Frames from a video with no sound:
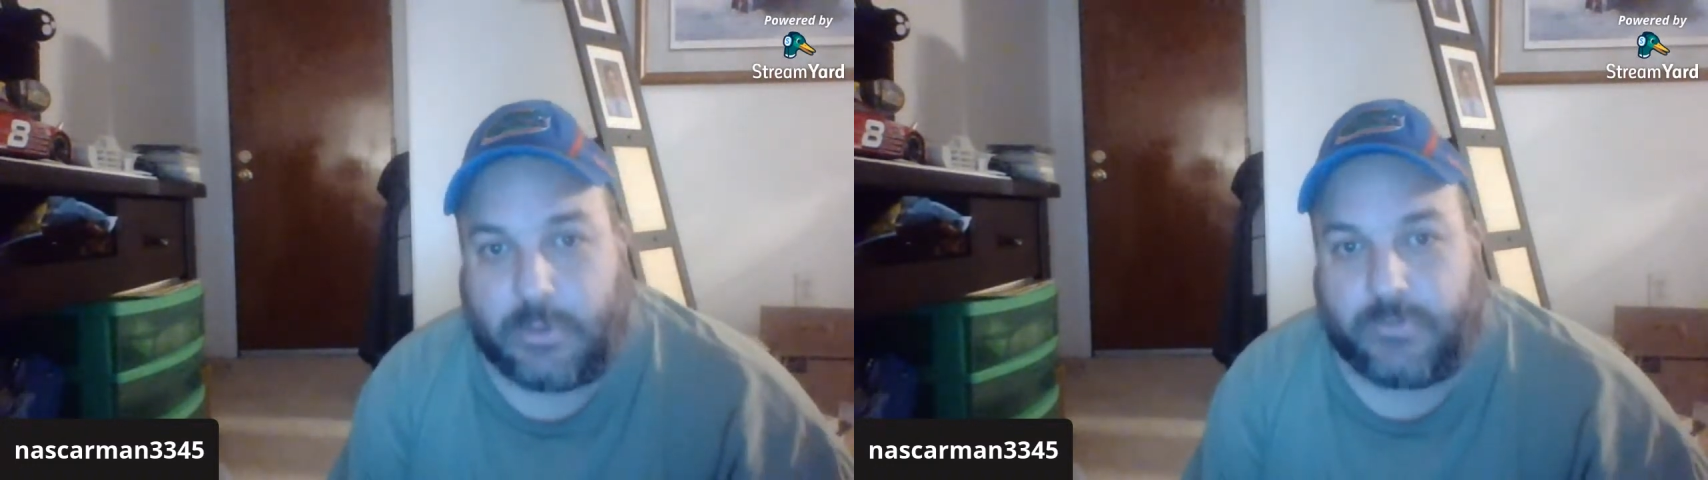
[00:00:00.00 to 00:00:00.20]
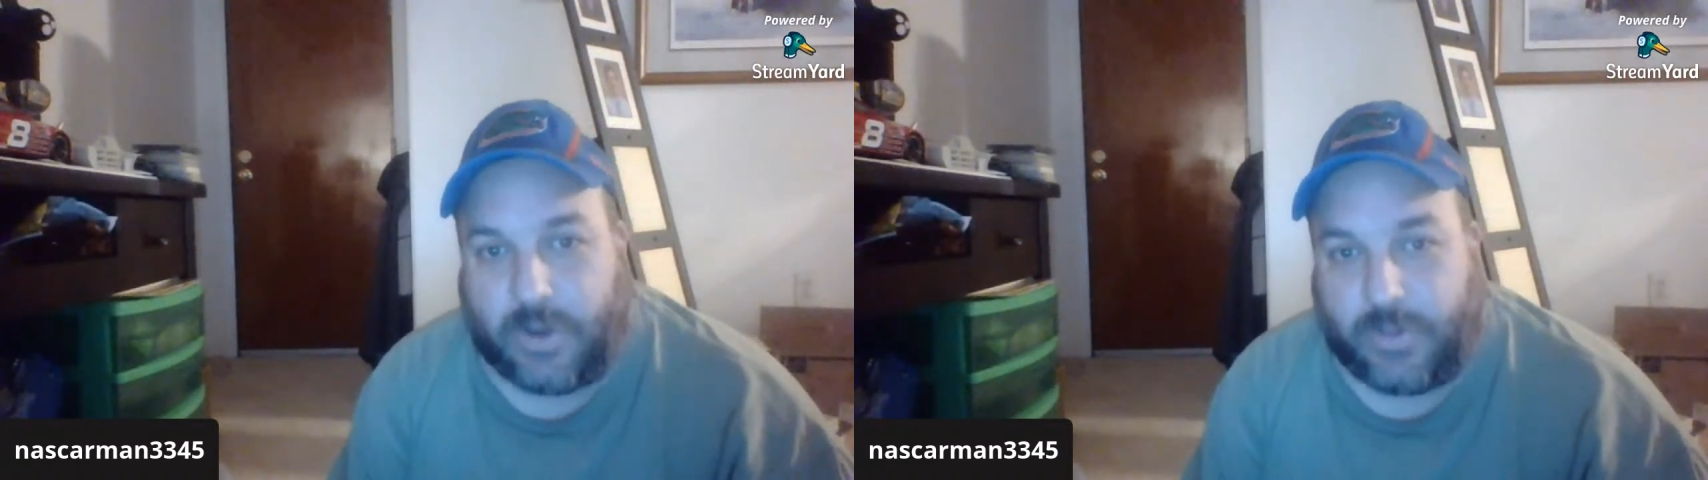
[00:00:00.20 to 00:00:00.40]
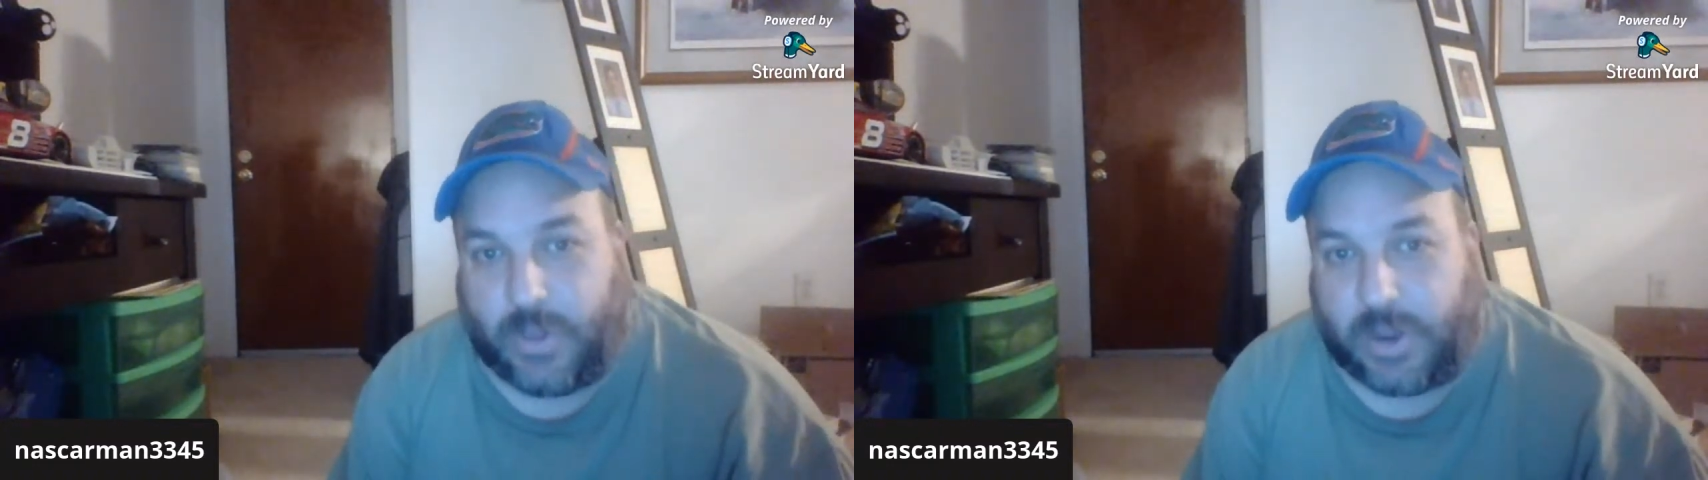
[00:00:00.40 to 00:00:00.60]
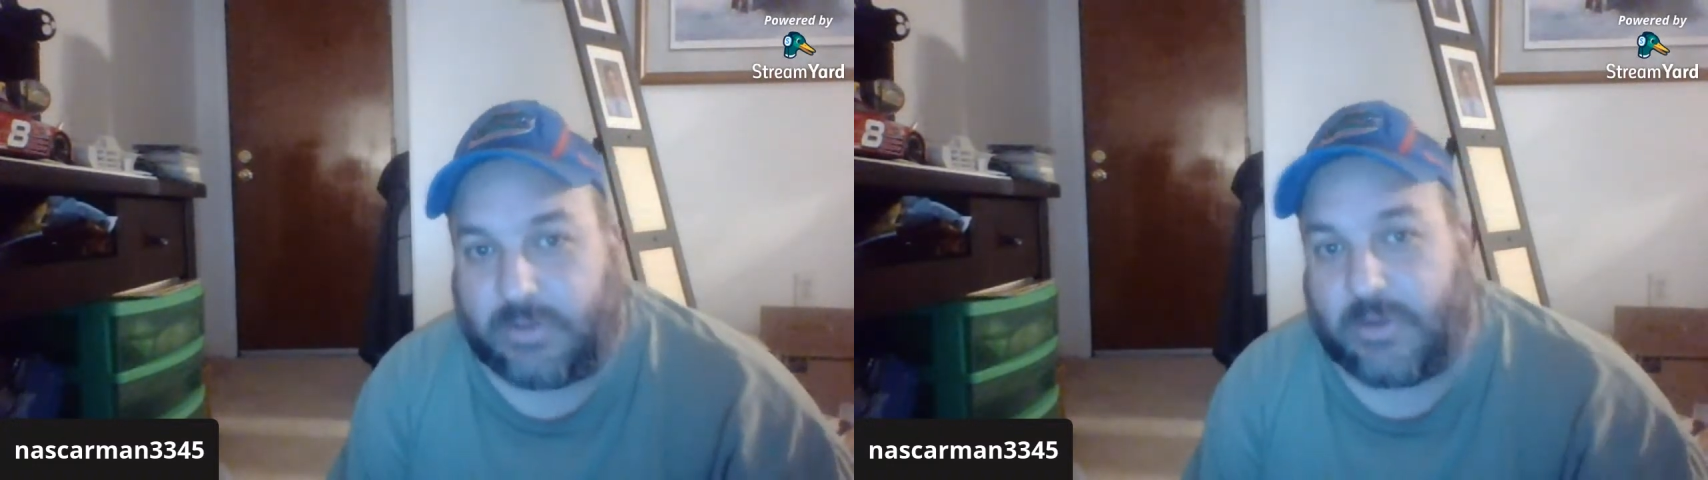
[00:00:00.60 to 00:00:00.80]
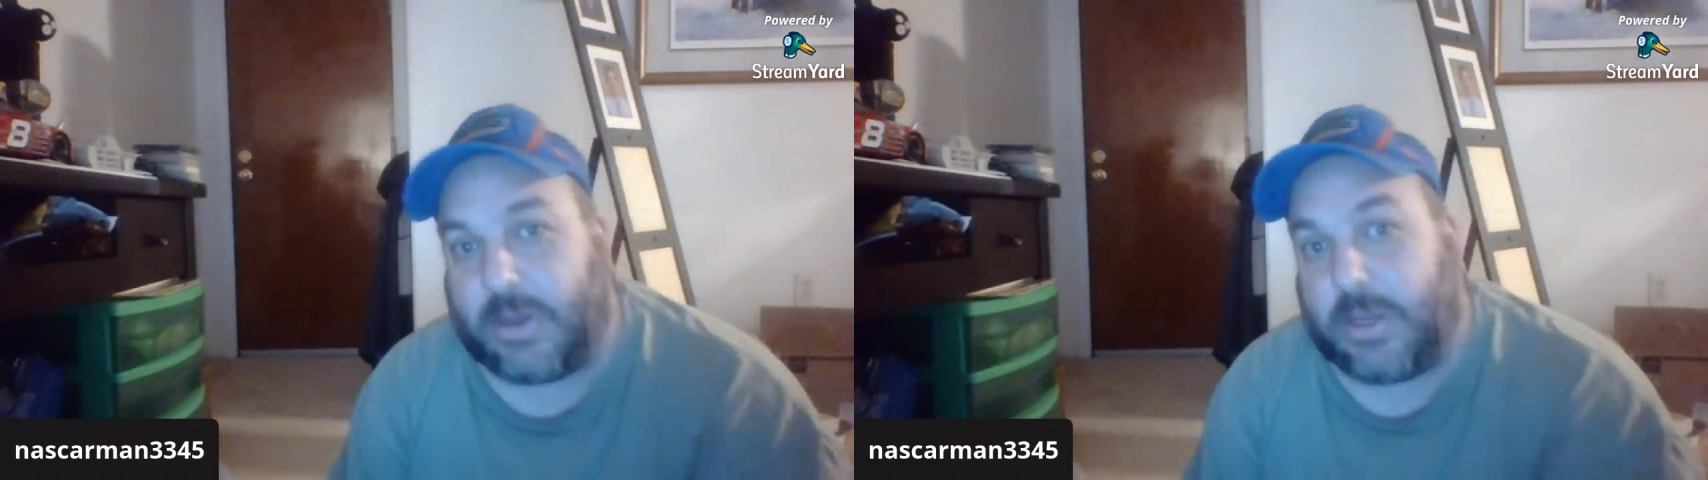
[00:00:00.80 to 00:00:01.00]
red
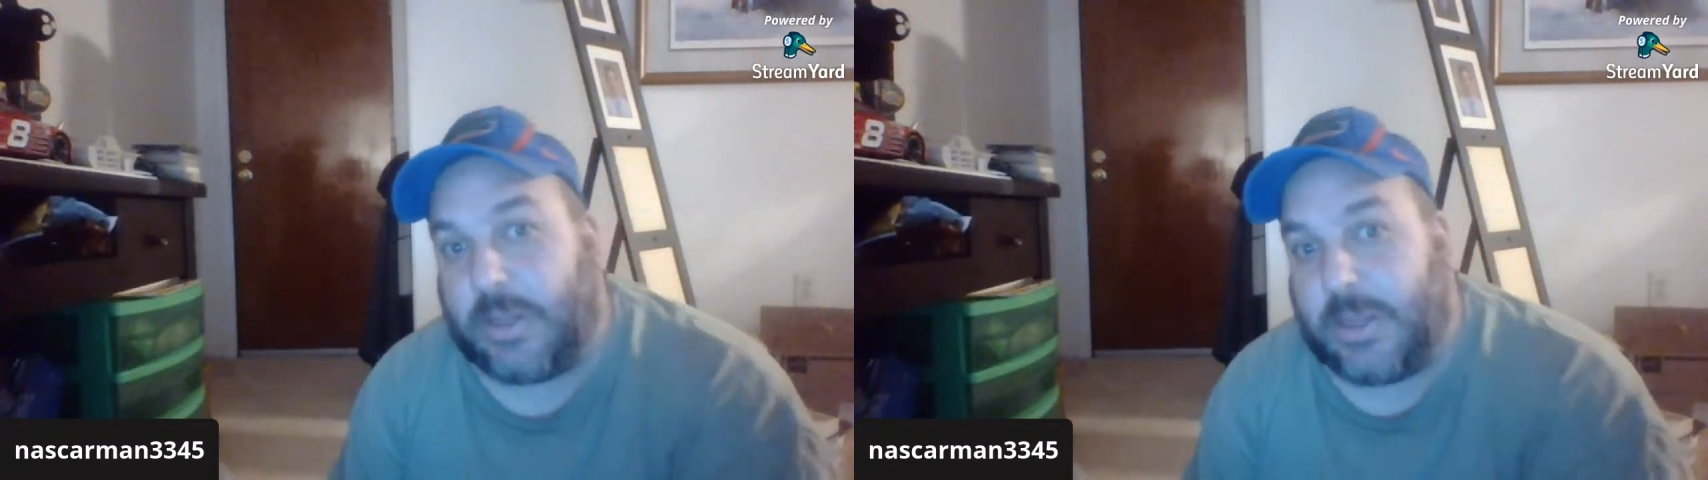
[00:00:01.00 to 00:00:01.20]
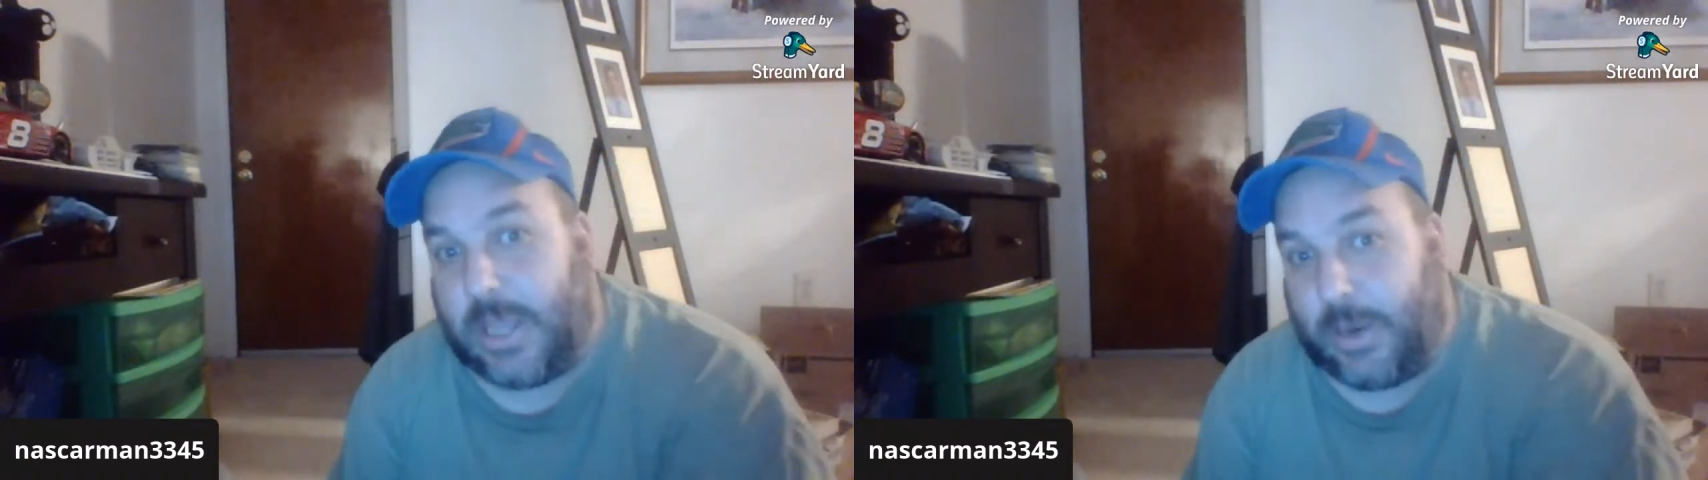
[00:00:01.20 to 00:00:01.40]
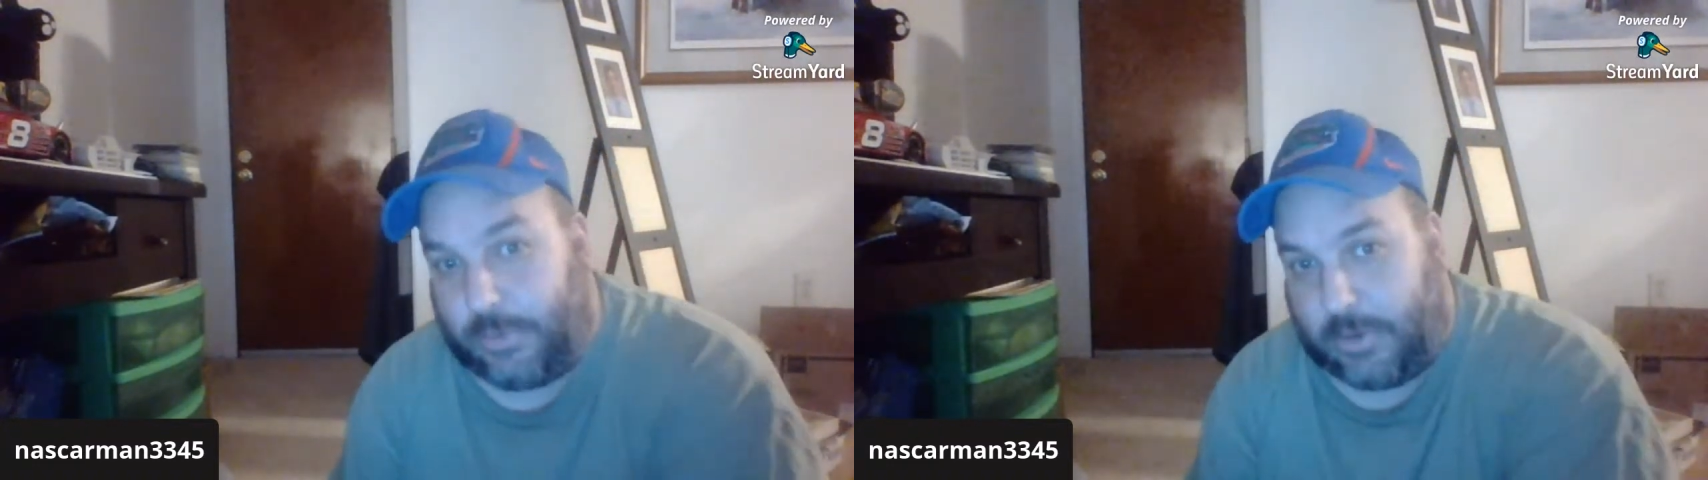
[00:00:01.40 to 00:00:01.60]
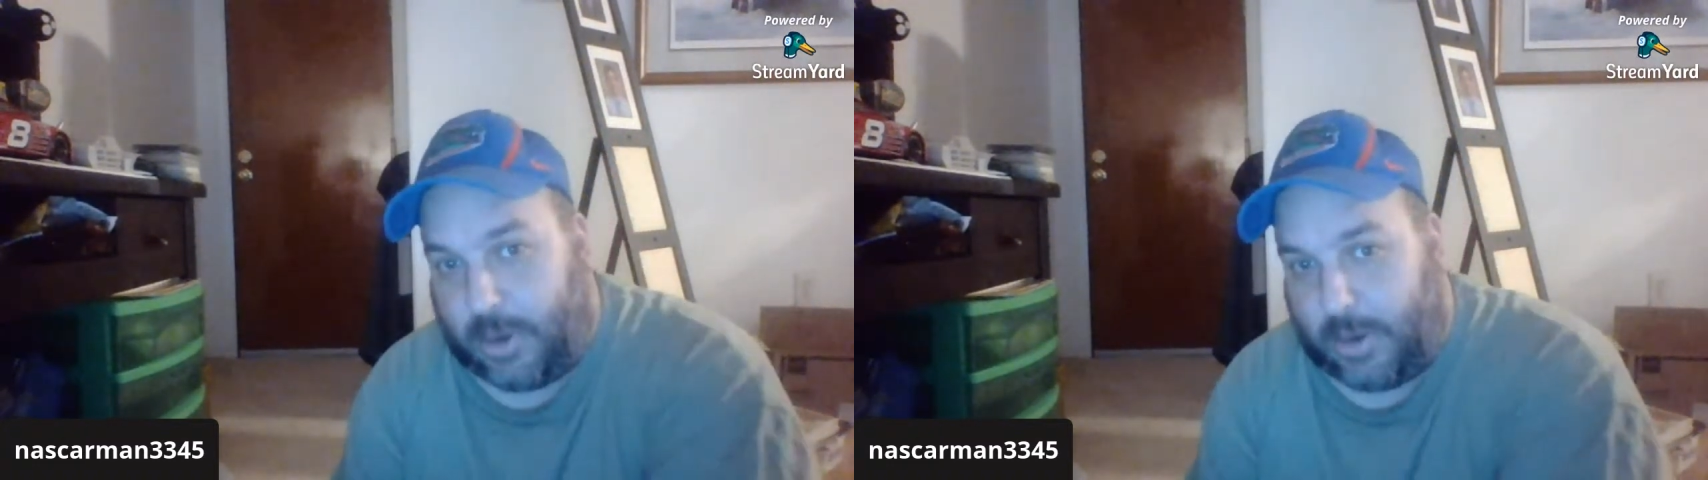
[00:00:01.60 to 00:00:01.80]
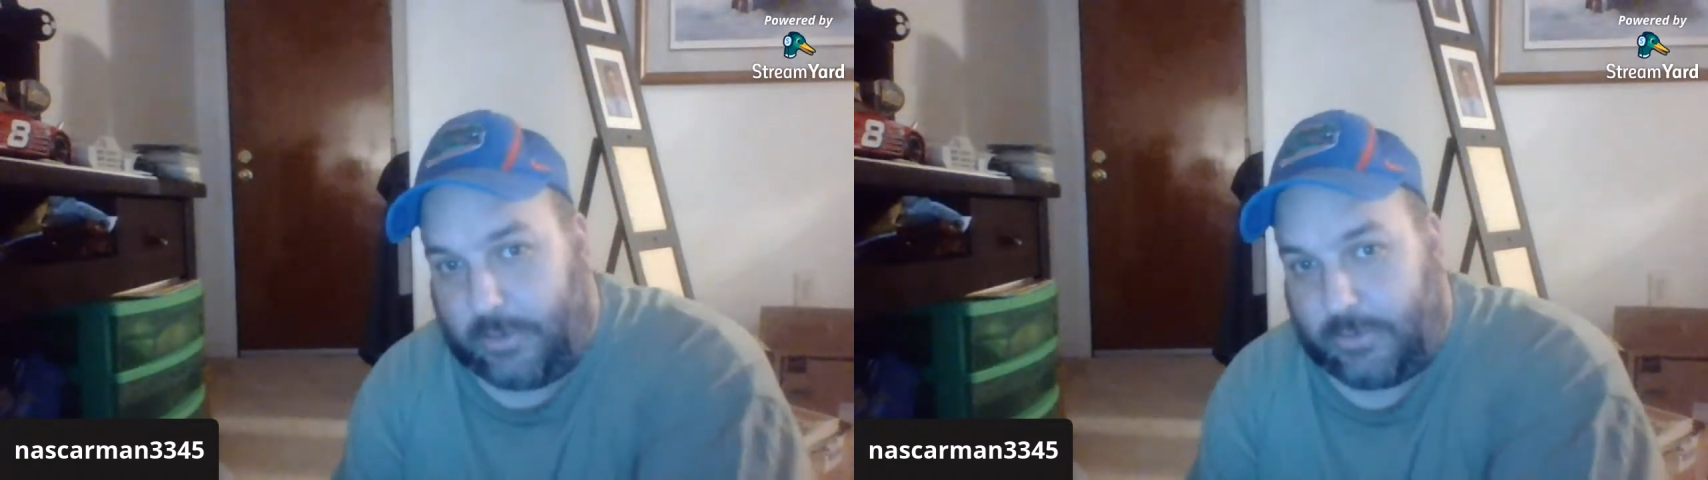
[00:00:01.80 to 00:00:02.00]
lines on their
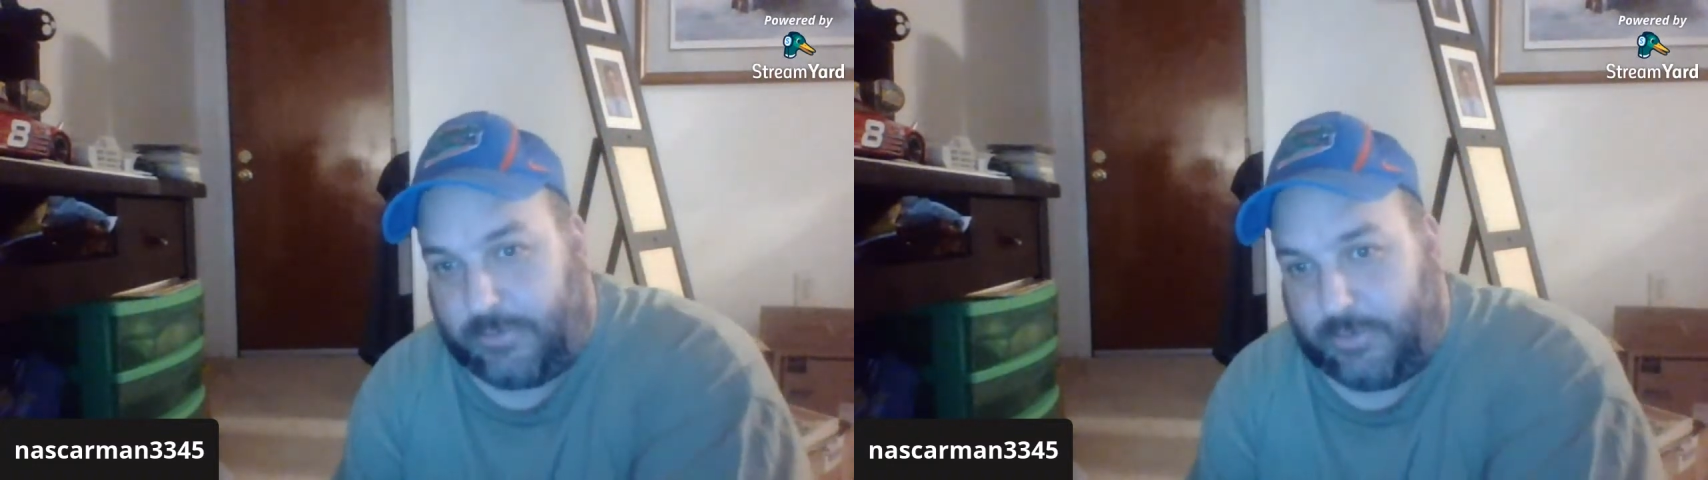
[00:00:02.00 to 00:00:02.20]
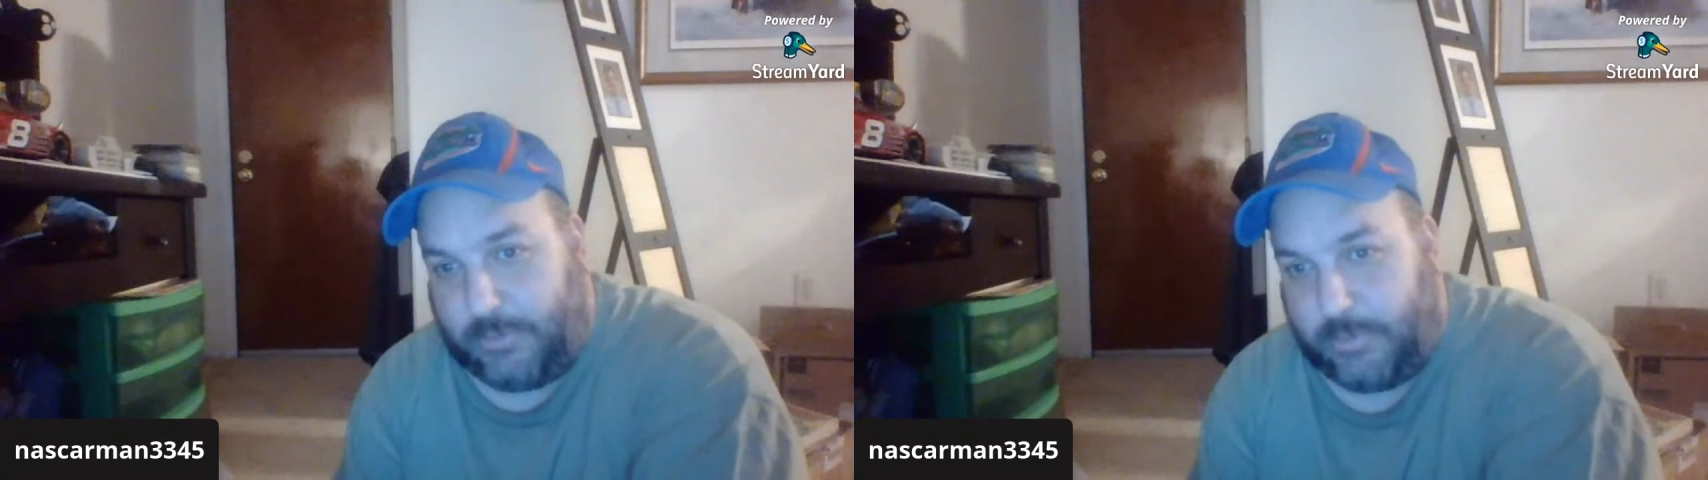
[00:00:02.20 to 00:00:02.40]
tires.